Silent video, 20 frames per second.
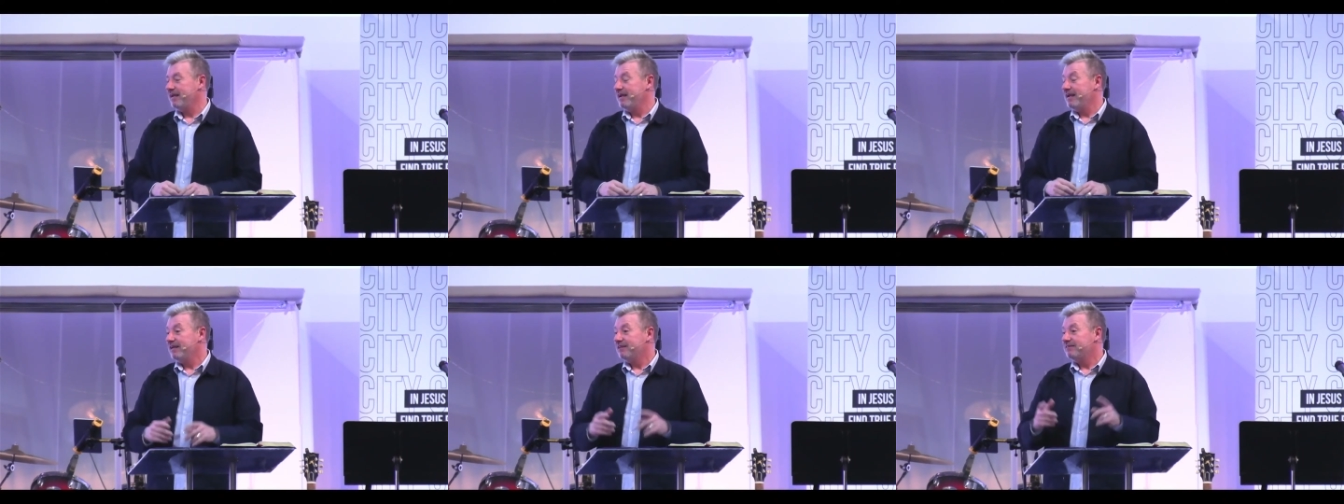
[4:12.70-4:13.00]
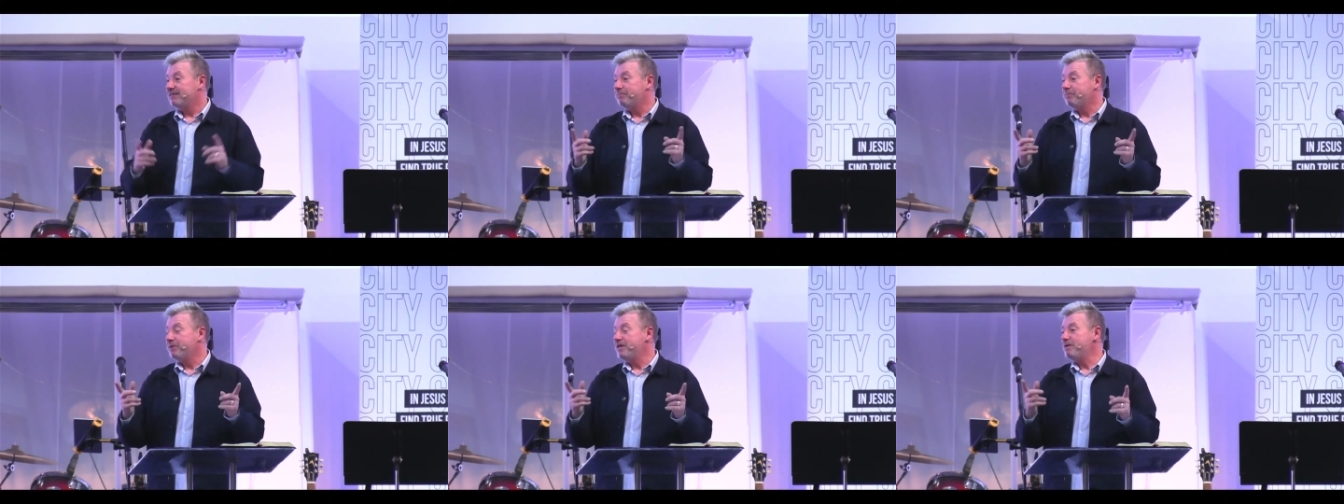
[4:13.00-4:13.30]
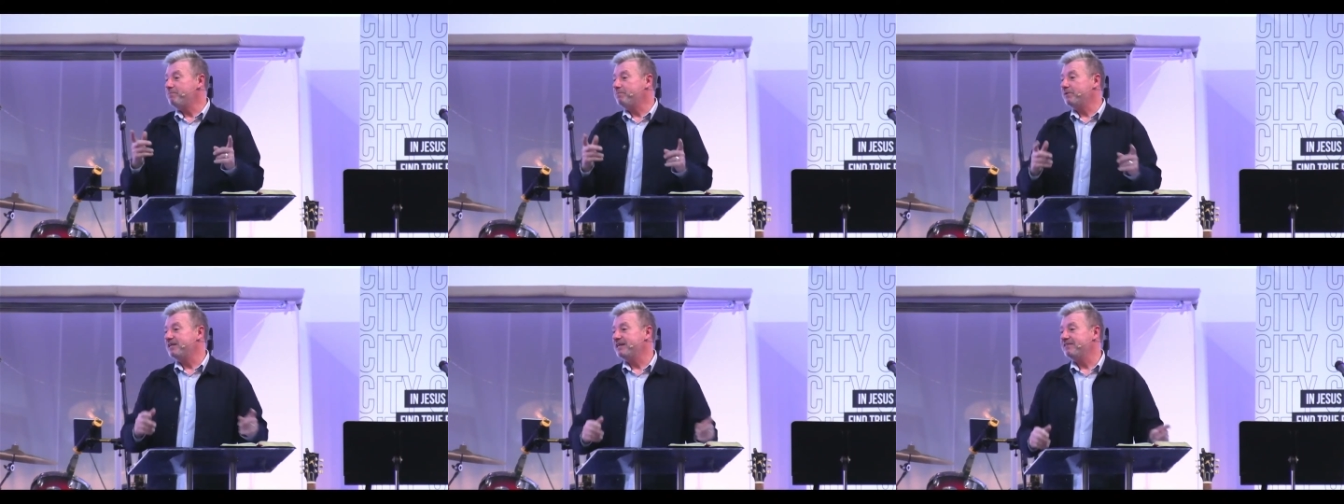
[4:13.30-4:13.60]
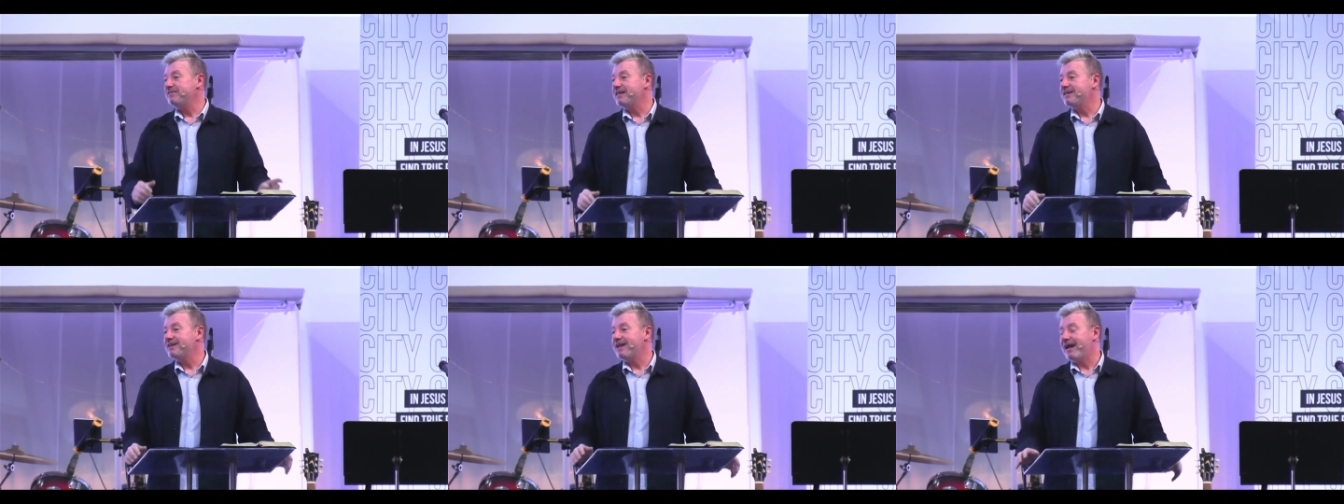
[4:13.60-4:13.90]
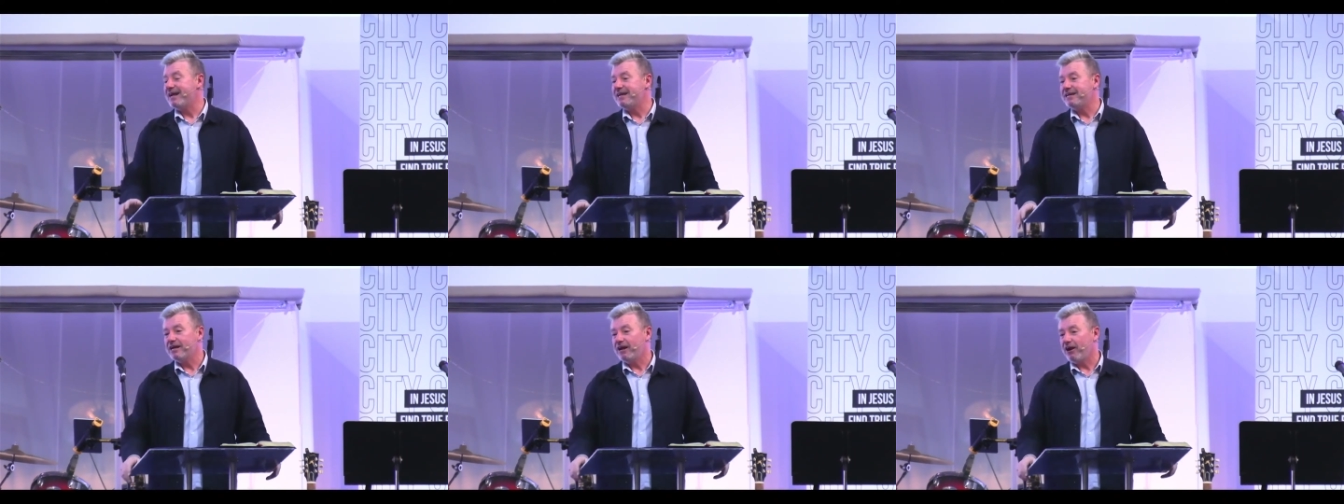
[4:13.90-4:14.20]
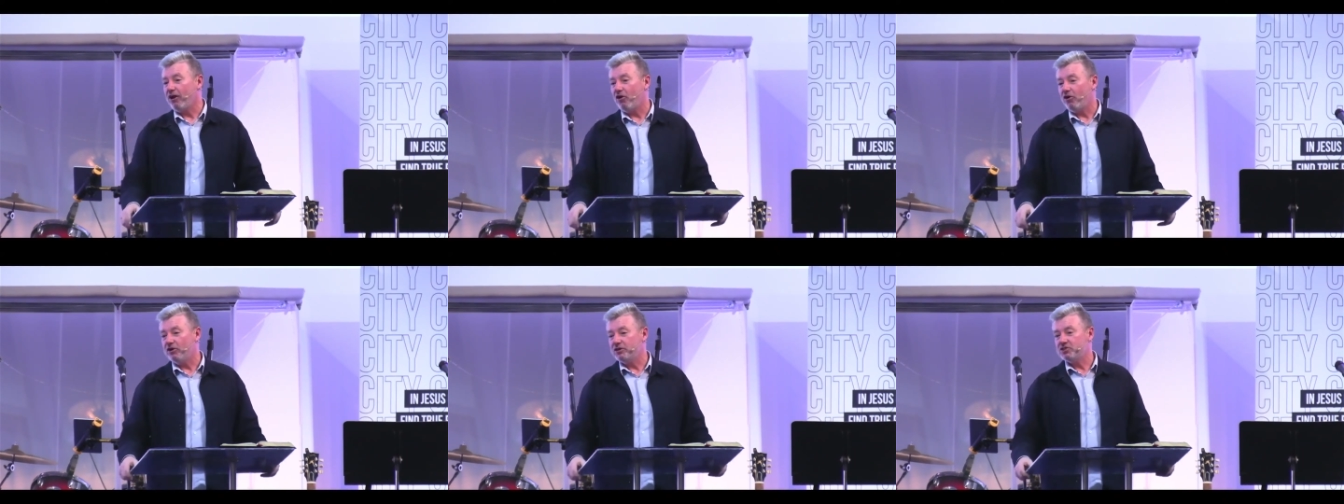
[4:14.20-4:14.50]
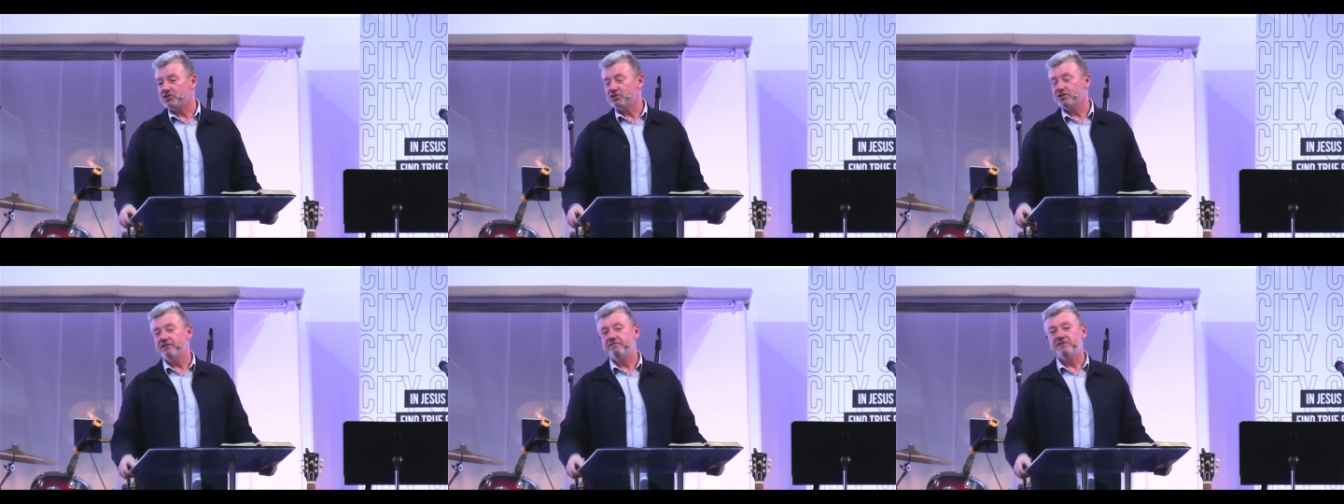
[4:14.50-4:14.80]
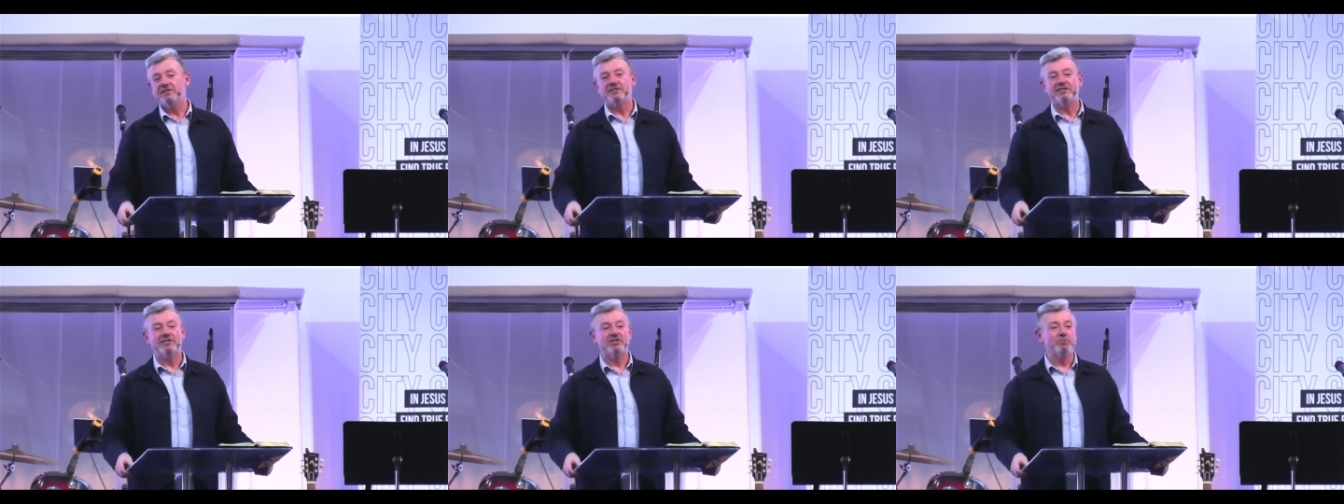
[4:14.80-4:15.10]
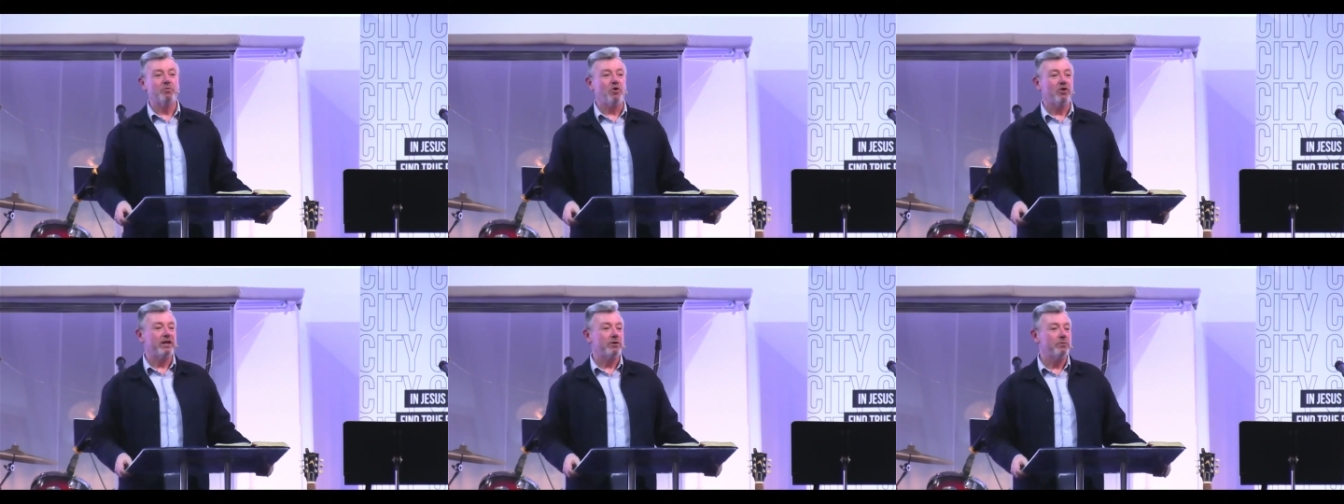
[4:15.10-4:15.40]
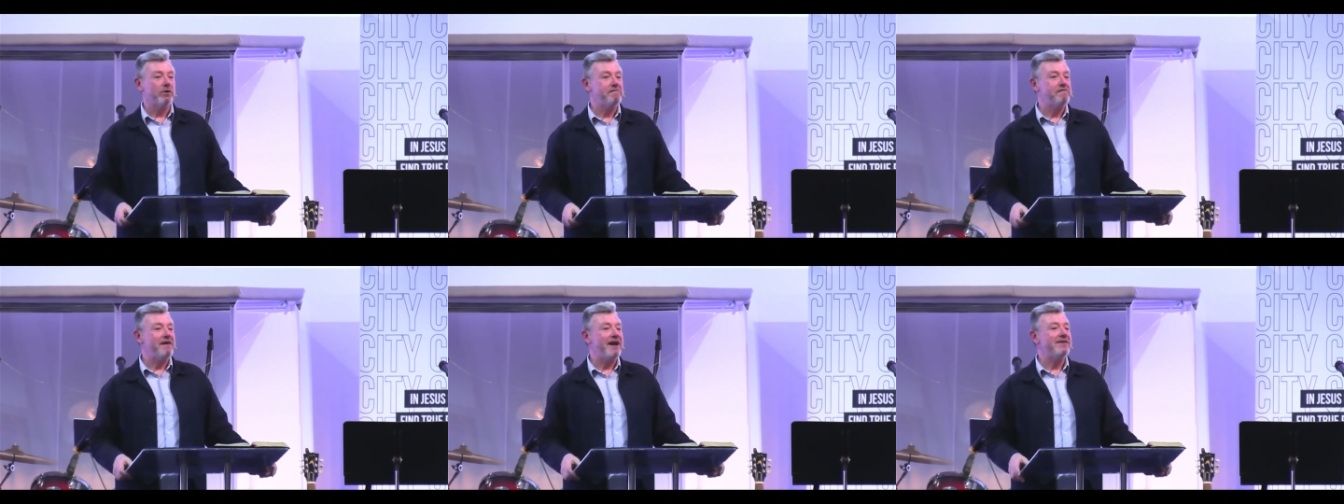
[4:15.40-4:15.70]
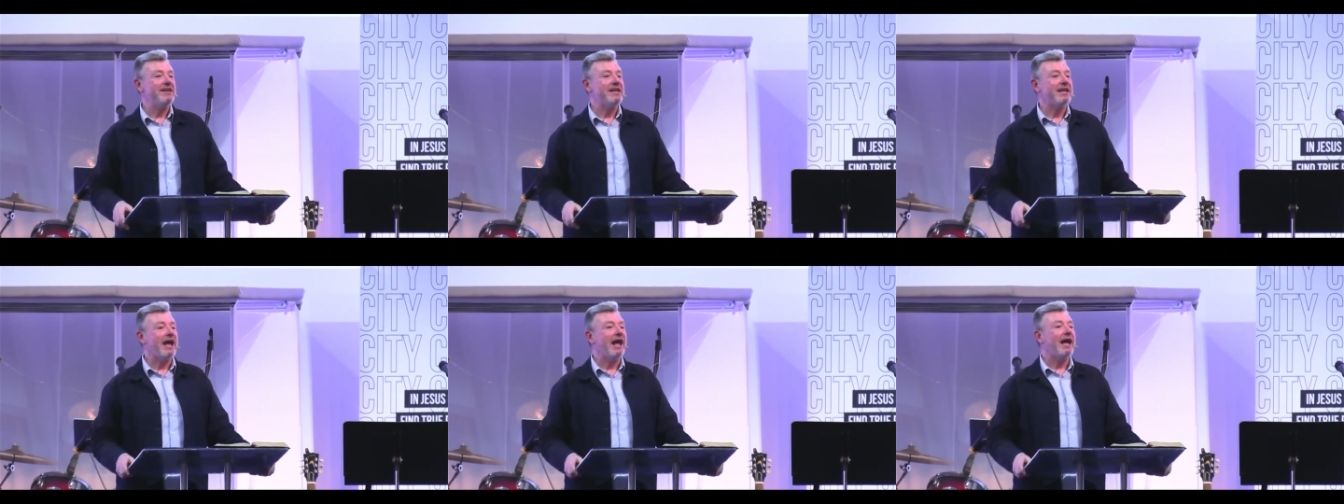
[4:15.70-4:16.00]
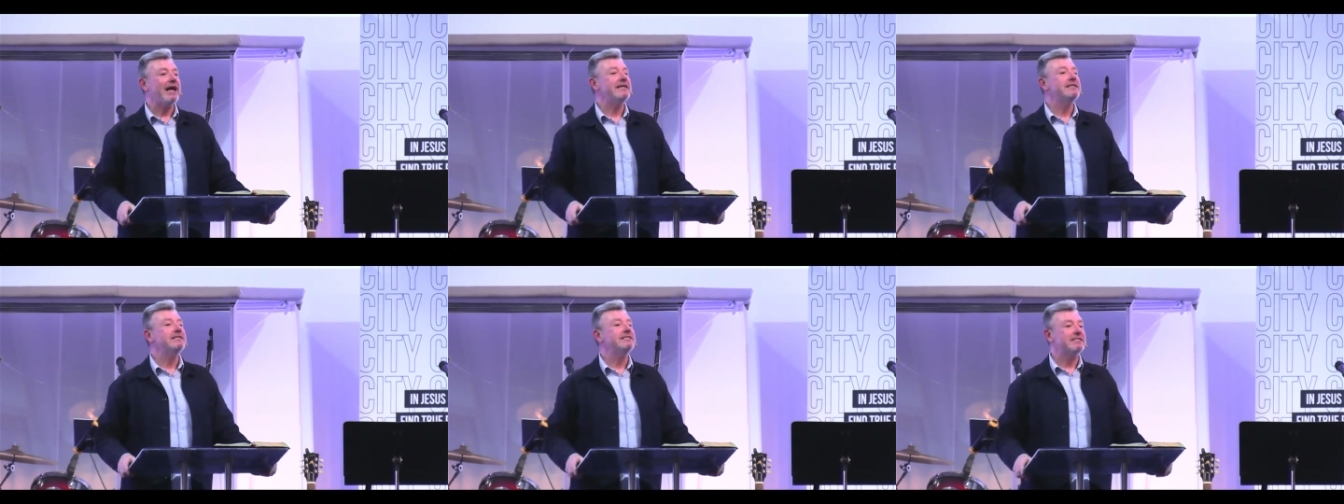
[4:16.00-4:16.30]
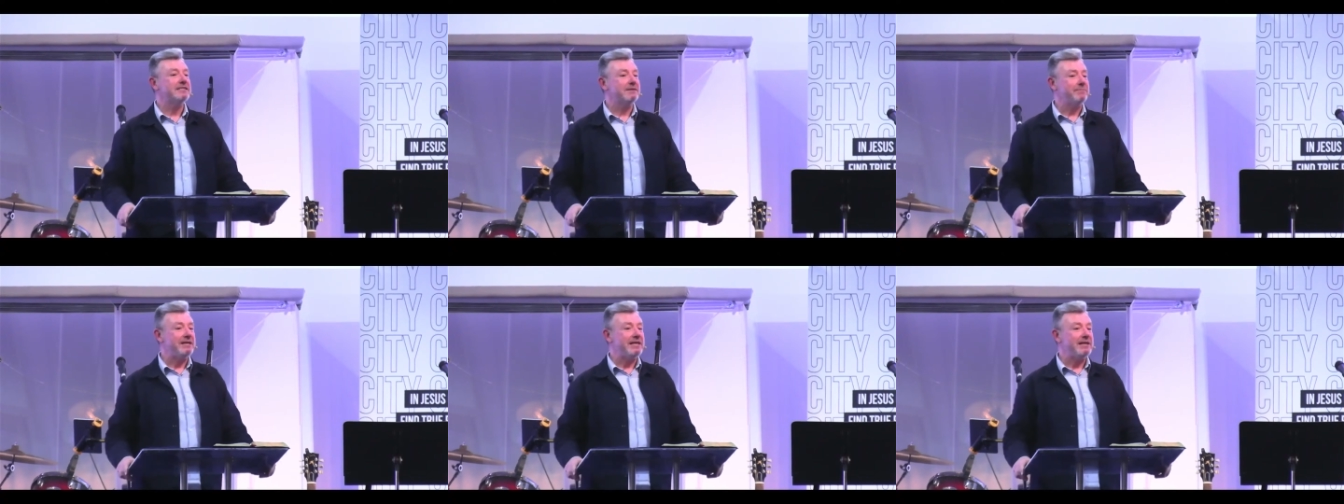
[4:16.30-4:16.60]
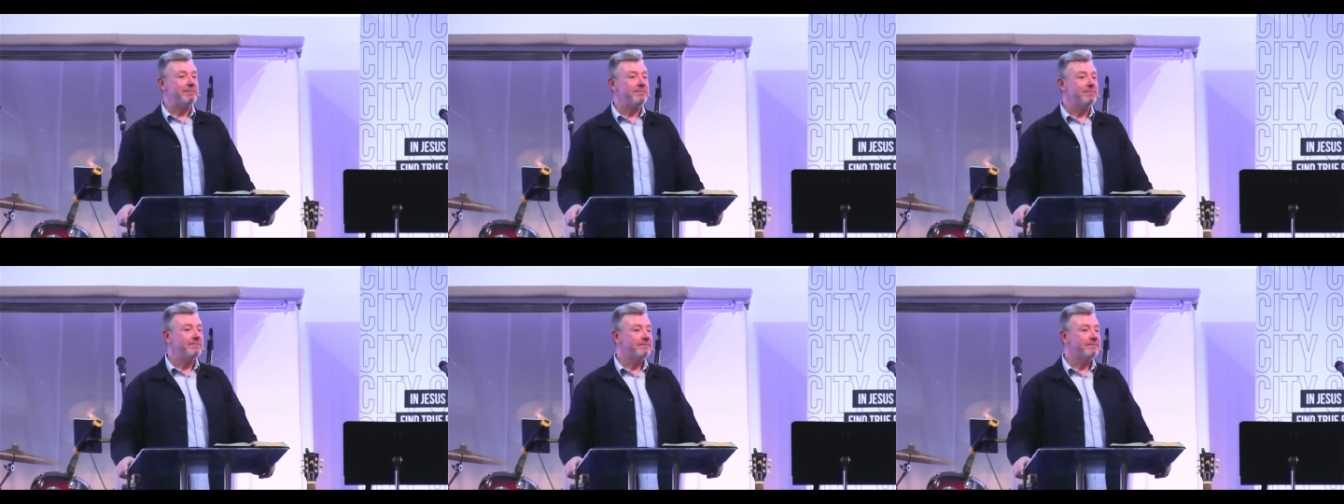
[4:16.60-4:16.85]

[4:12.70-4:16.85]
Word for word: The people in the nine o'clock service this morning were very kind to me